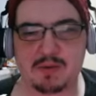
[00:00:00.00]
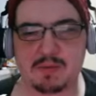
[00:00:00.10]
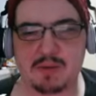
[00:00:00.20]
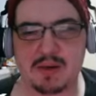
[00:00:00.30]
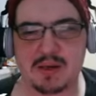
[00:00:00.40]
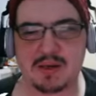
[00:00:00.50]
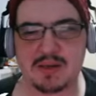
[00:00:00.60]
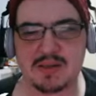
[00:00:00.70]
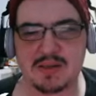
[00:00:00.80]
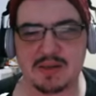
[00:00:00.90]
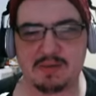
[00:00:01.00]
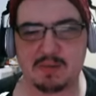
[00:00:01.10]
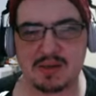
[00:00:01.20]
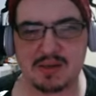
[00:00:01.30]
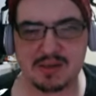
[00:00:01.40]
monotonous.
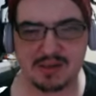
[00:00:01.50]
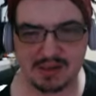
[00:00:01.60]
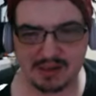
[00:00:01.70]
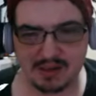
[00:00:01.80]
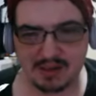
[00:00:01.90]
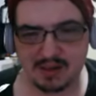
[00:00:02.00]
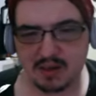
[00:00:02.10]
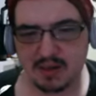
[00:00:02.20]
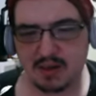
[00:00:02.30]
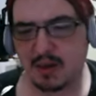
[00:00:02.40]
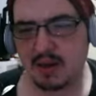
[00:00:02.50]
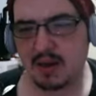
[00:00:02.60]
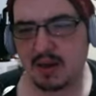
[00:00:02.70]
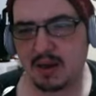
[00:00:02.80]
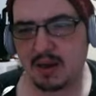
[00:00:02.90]
Everybody's done it.
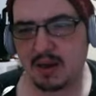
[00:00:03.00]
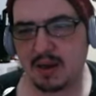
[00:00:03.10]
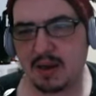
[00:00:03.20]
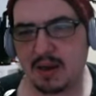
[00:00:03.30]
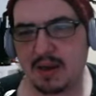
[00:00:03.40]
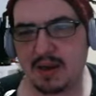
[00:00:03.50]
And